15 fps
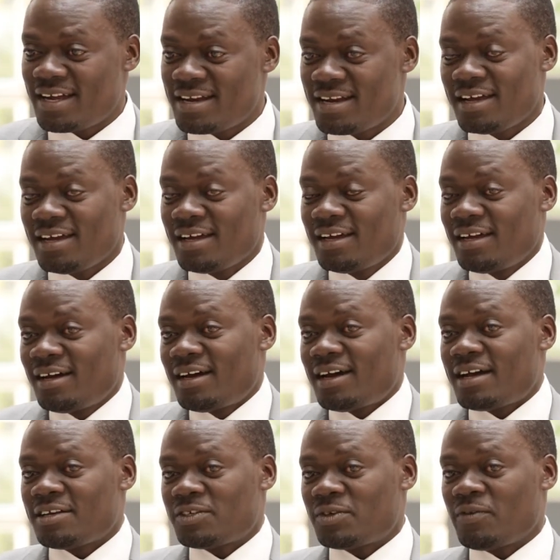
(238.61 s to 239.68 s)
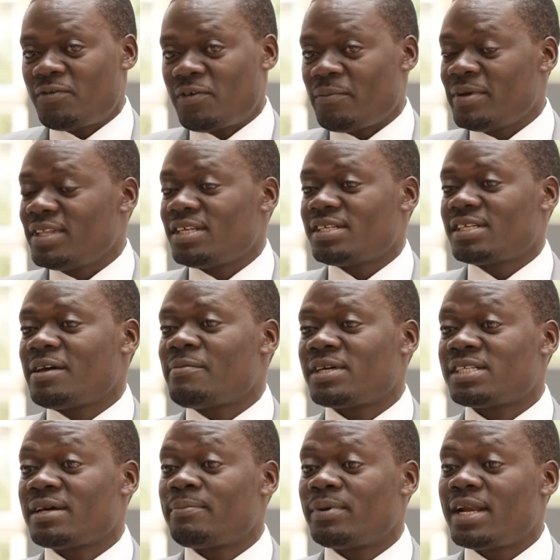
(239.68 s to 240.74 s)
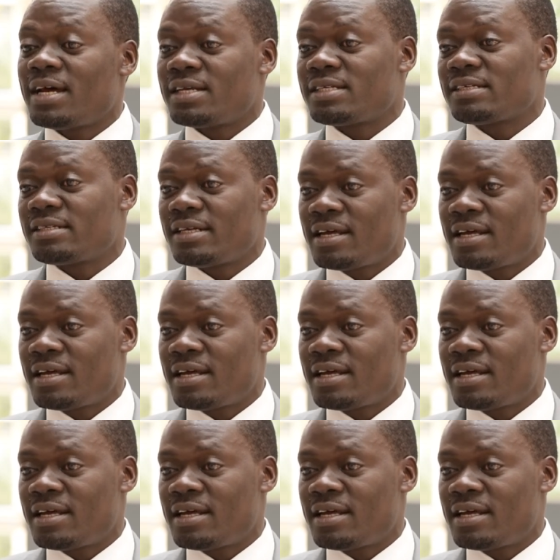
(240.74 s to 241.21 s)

And so for me, came as a plus.